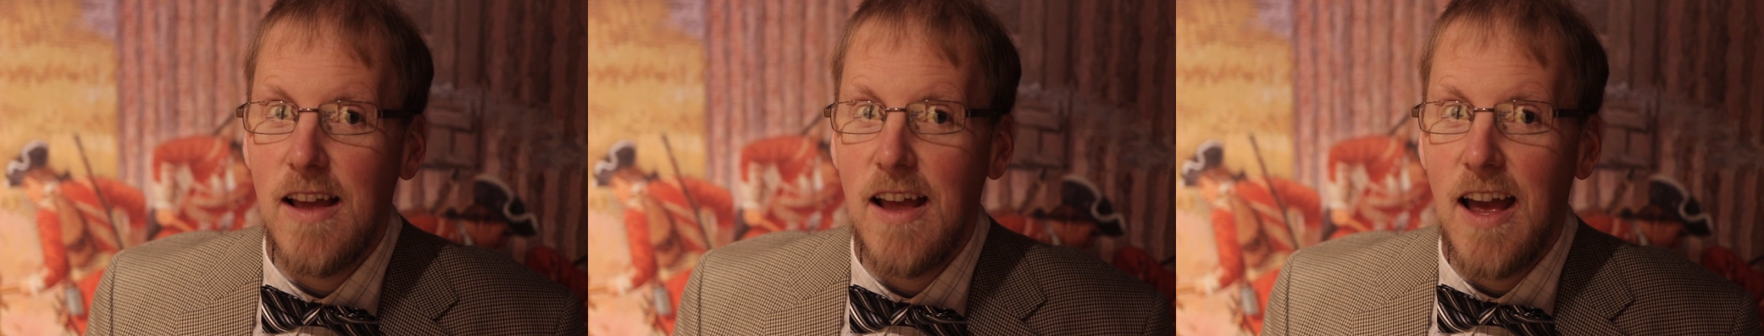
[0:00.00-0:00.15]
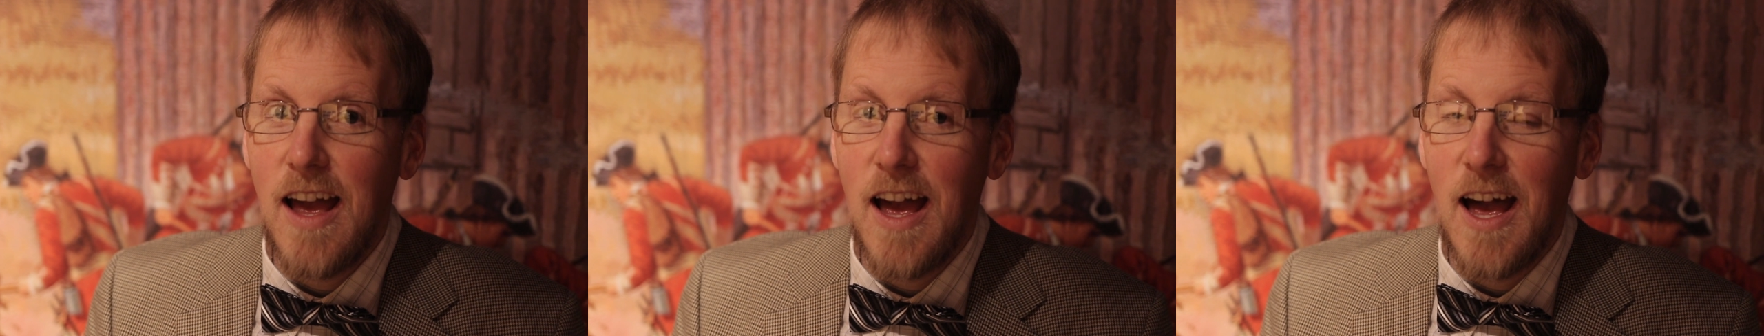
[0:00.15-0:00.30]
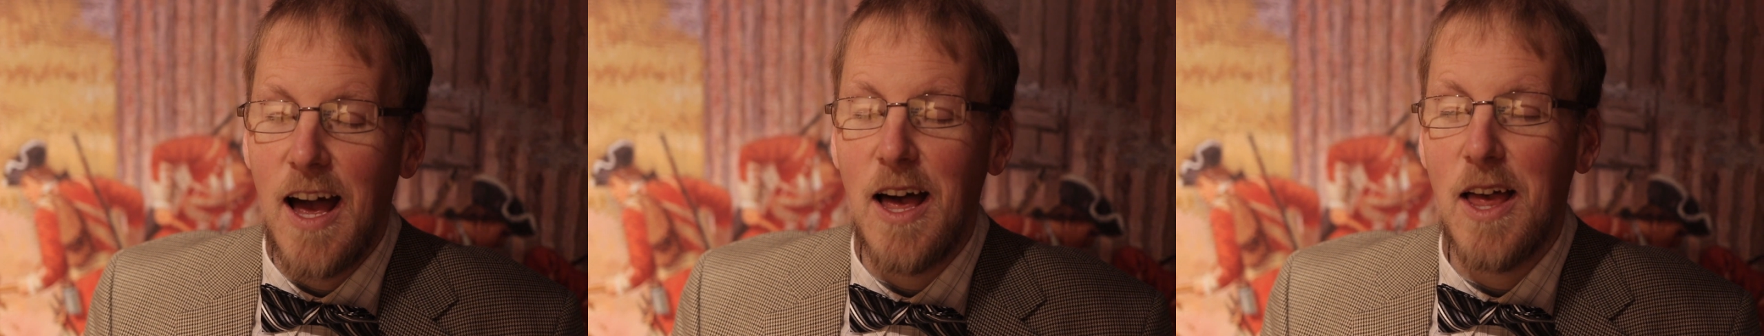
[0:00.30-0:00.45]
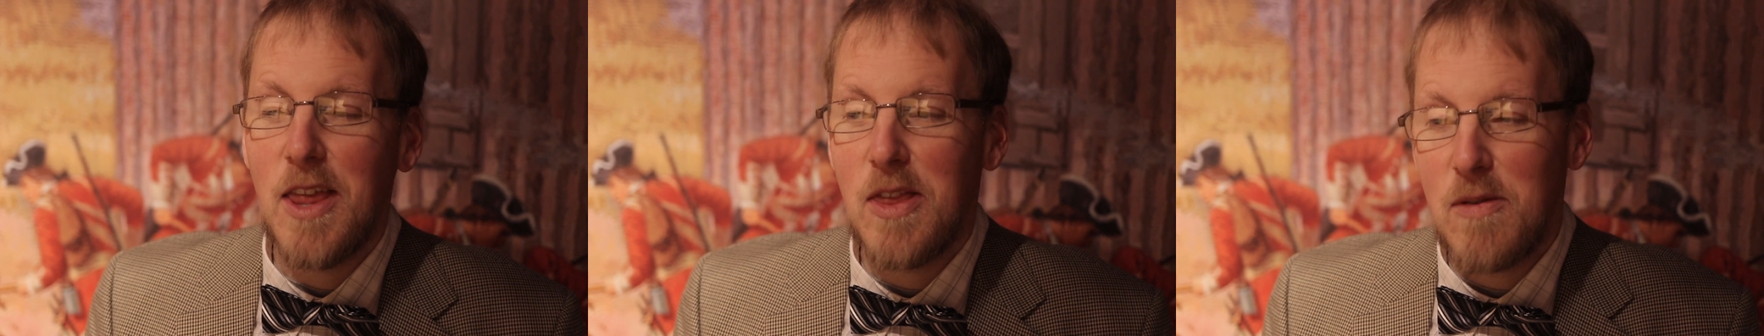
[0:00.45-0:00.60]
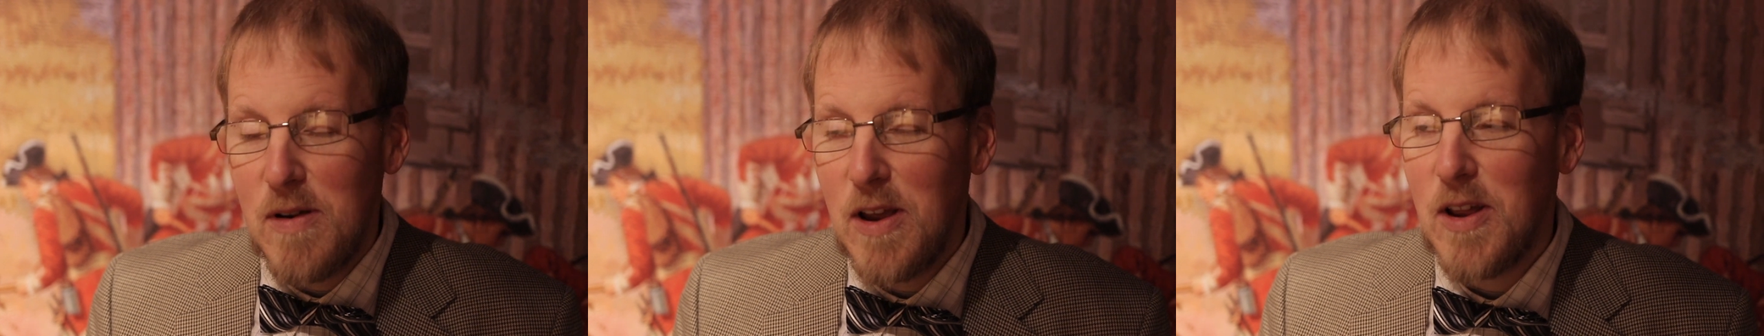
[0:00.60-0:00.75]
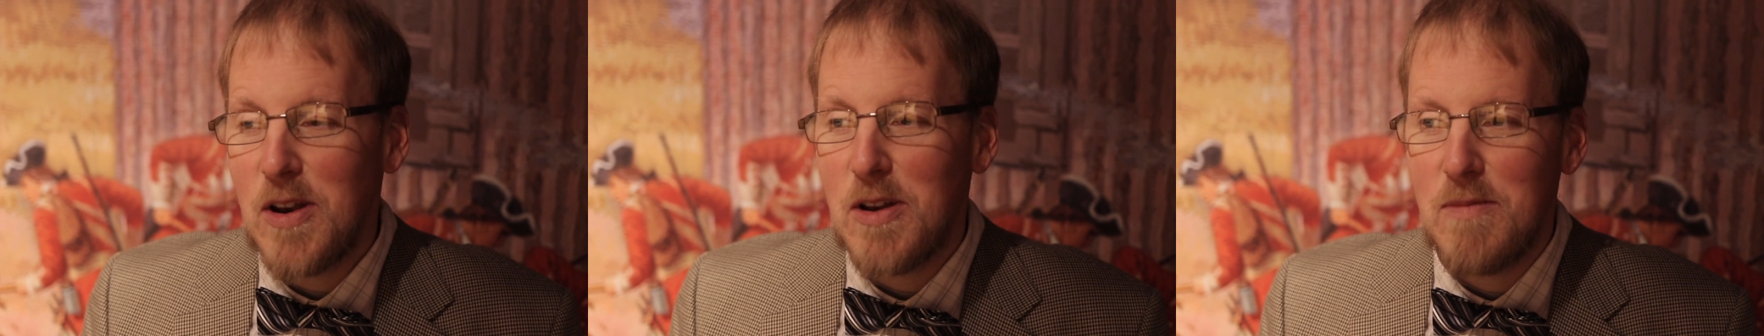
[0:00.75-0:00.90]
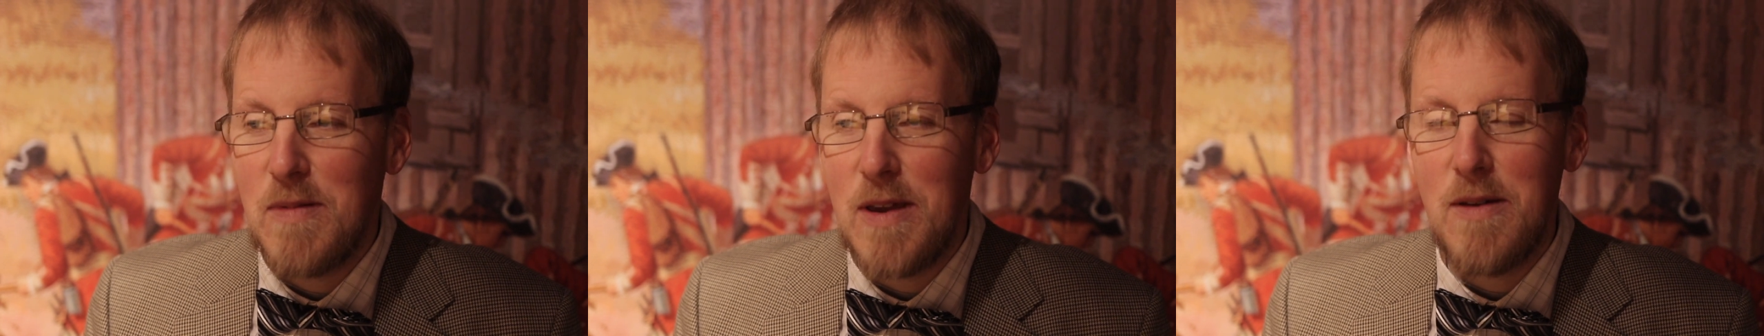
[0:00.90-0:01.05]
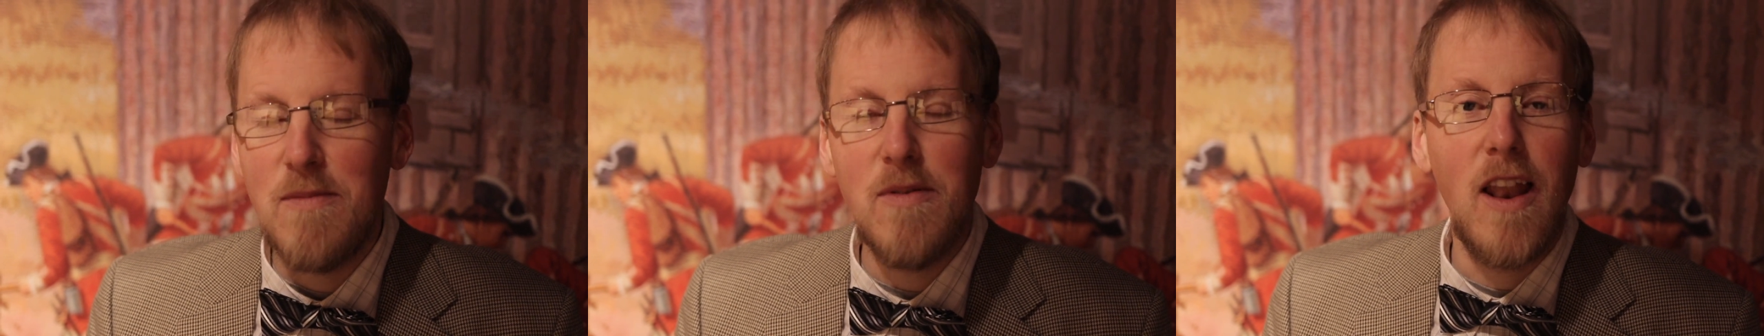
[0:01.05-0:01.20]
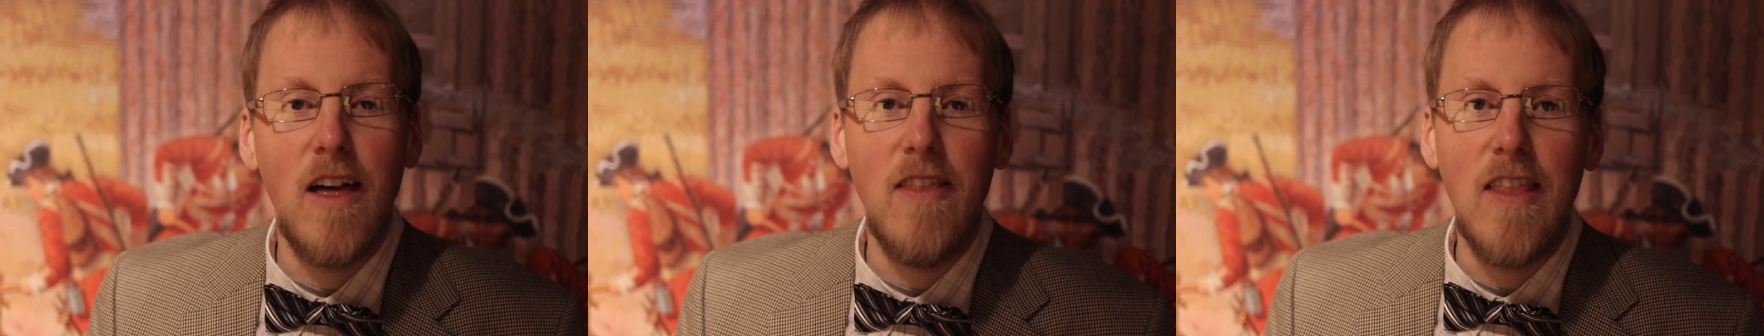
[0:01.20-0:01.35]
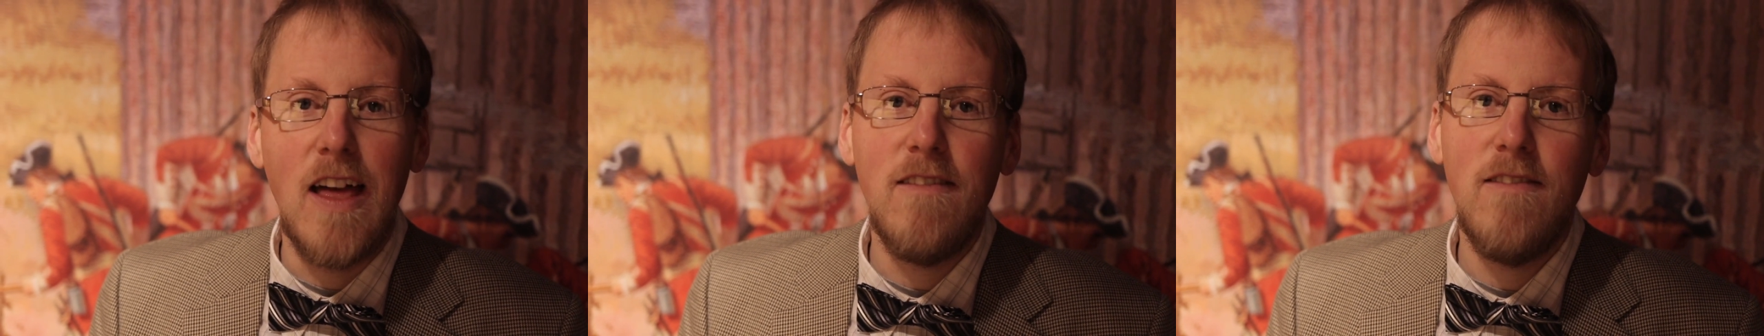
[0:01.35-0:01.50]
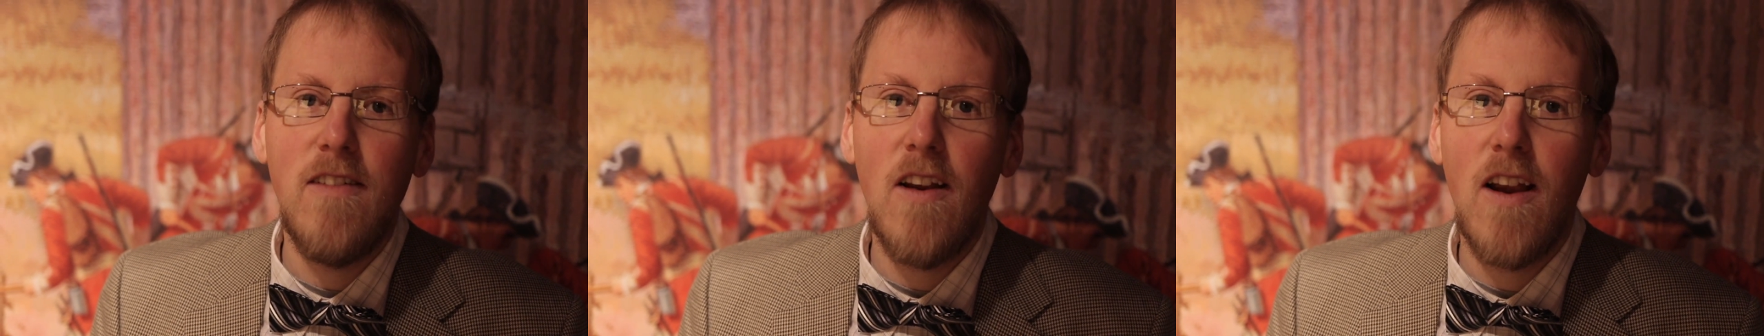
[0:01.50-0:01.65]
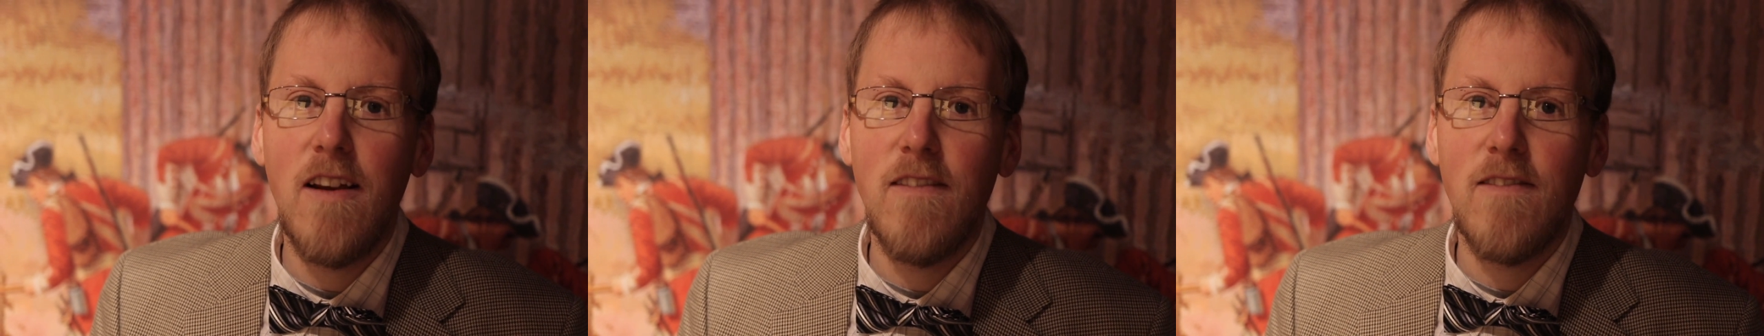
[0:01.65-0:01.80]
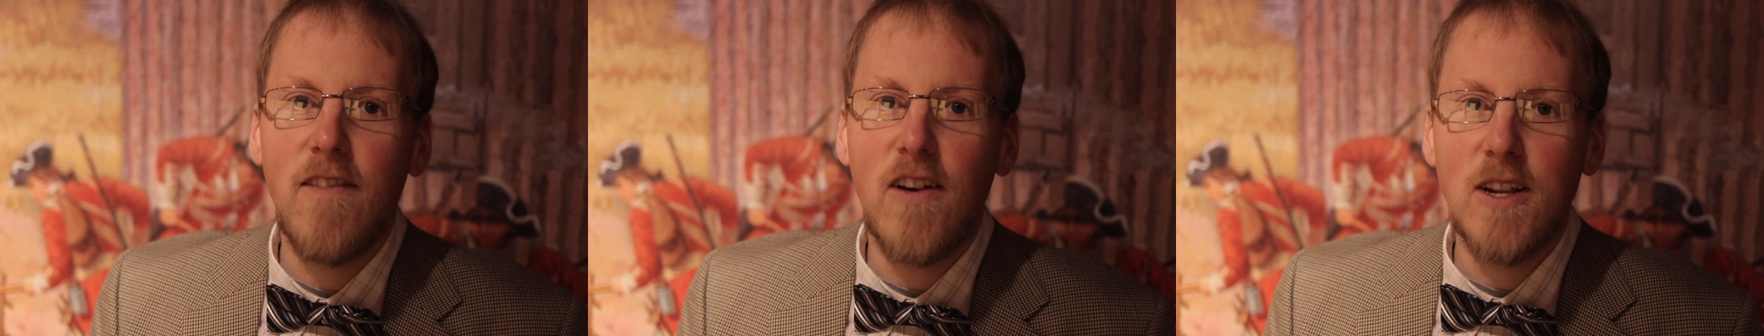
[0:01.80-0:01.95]
300 people on that
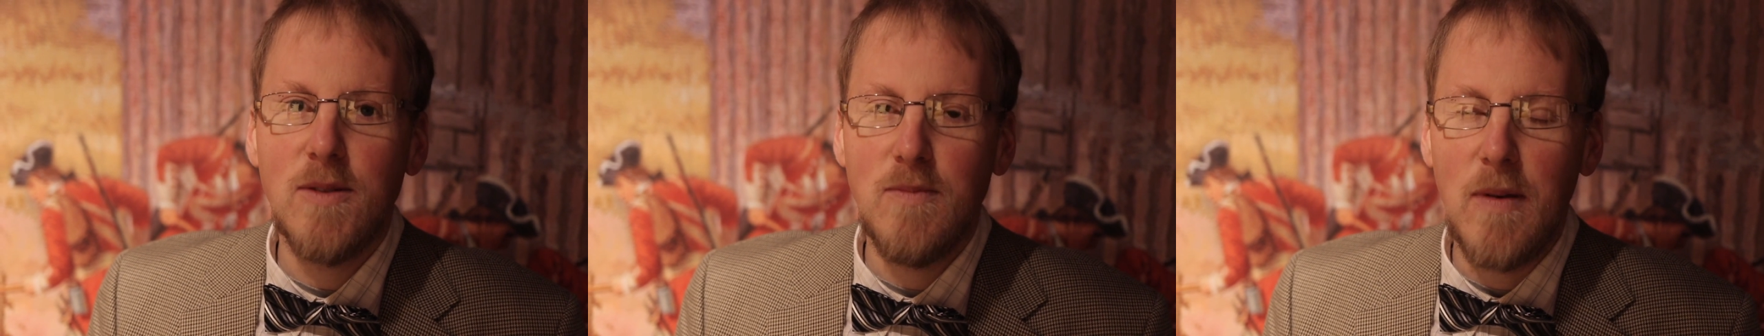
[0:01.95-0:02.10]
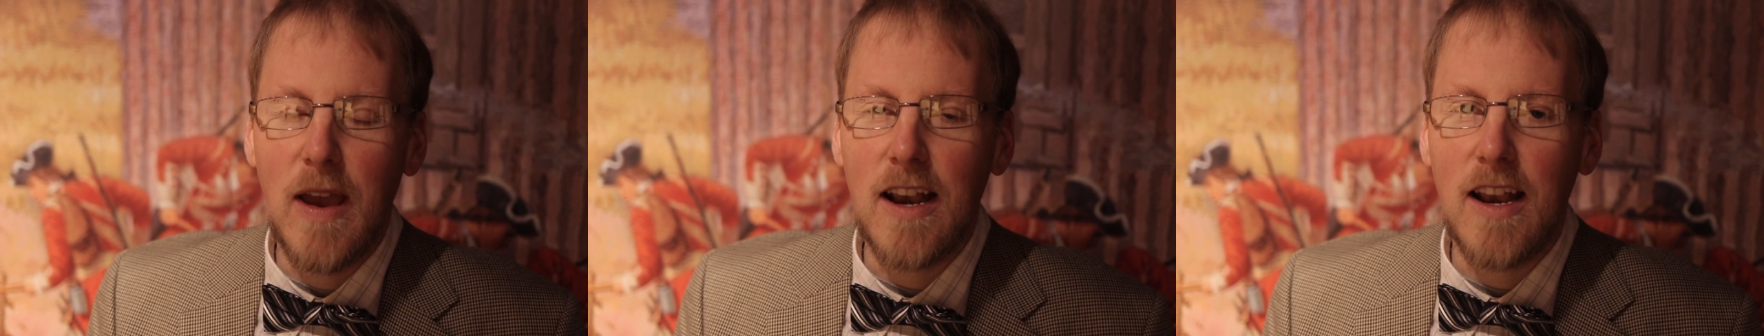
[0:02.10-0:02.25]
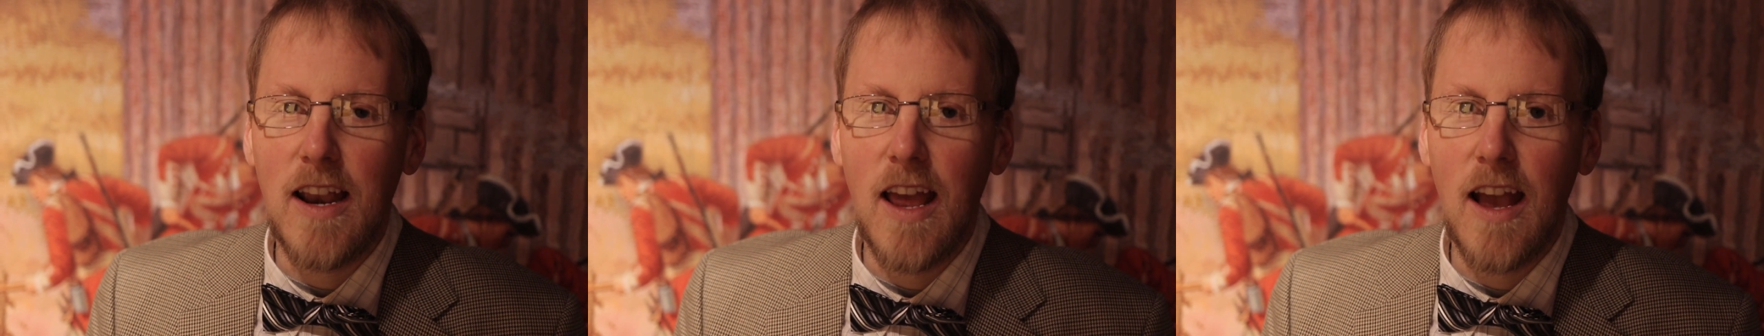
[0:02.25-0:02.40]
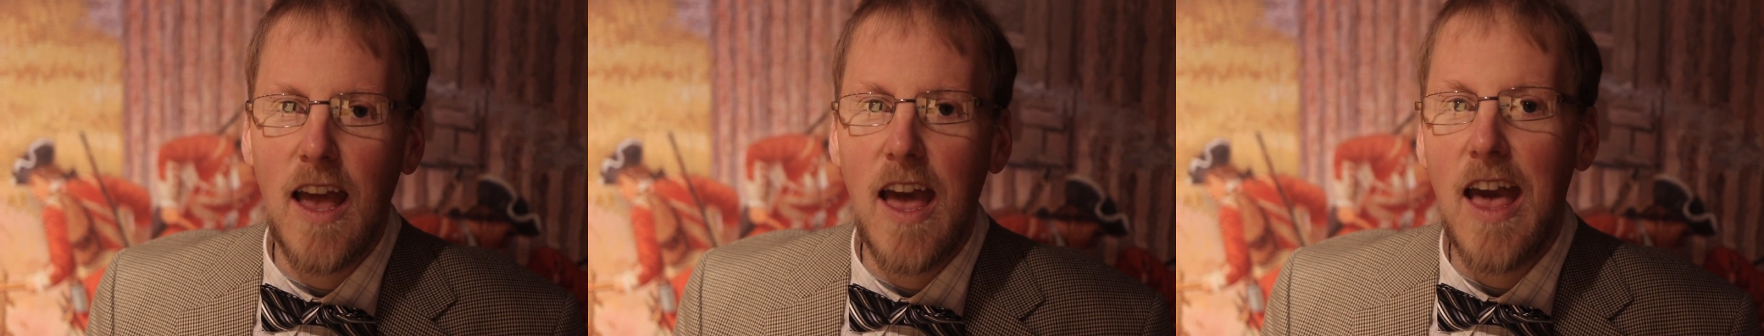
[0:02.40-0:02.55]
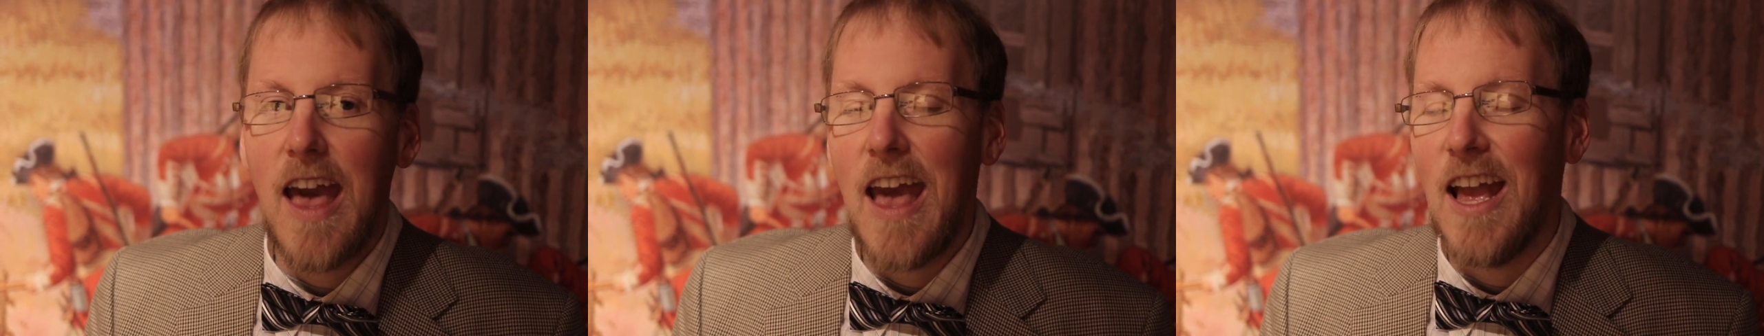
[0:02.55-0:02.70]
very first picnic.